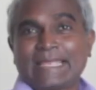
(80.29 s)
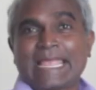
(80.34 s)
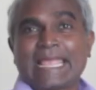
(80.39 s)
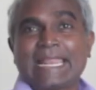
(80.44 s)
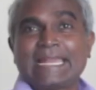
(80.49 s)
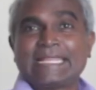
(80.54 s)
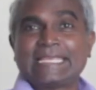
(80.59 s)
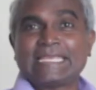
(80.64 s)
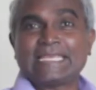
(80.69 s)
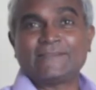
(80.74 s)

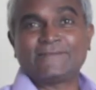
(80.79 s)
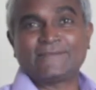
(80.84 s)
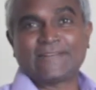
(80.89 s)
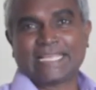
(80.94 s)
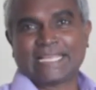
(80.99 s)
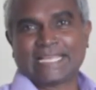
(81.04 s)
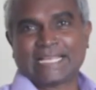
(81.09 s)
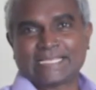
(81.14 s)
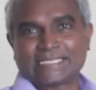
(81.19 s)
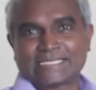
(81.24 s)
and
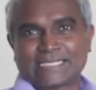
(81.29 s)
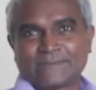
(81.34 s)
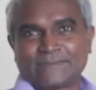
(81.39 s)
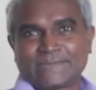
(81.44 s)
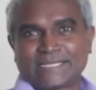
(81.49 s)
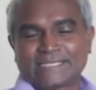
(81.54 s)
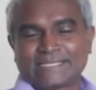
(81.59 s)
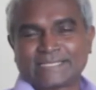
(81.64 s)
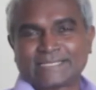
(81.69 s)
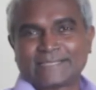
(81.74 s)
evening
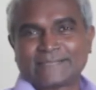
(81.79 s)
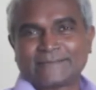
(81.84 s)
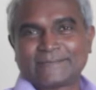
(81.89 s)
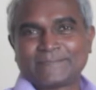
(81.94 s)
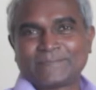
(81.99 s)
customers.